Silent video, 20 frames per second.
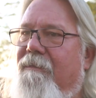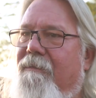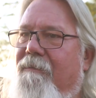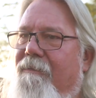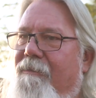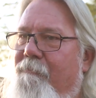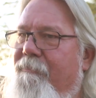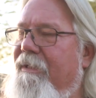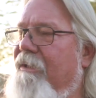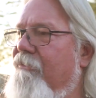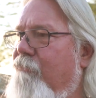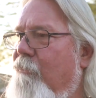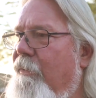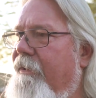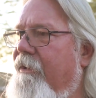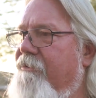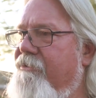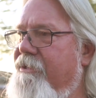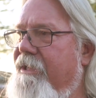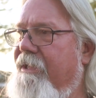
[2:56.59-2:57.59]
the best way
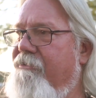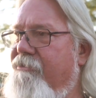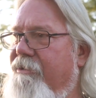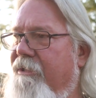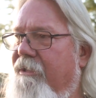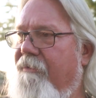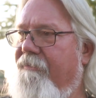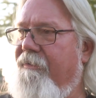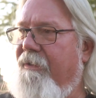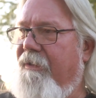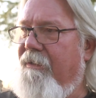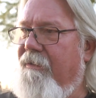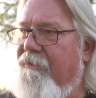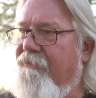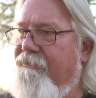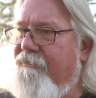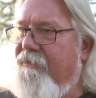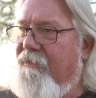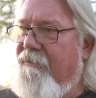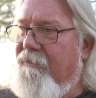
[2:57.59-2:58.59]
to change anything
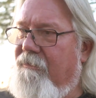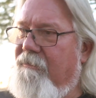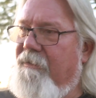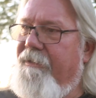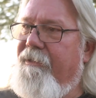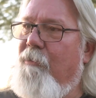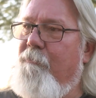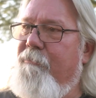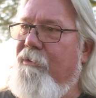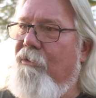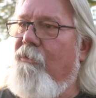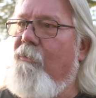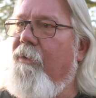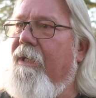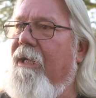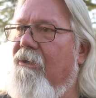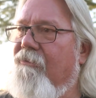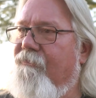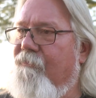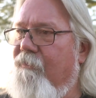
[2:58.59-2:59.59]
is to clean up your own
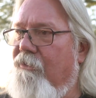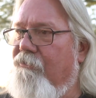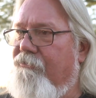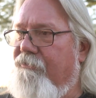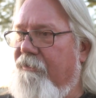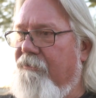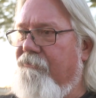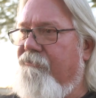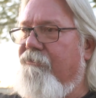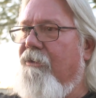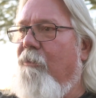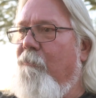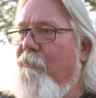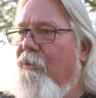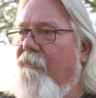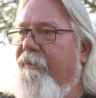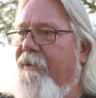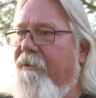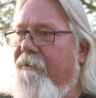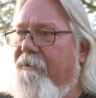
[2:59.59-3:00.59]
house first and then start
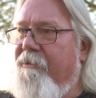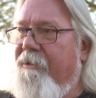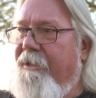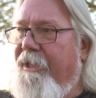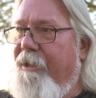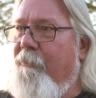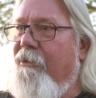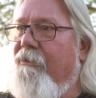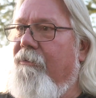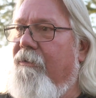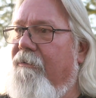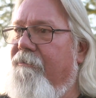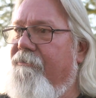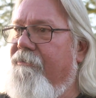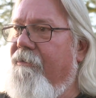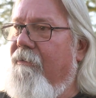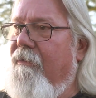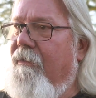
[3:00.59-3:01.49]
moving into the neighborhoods.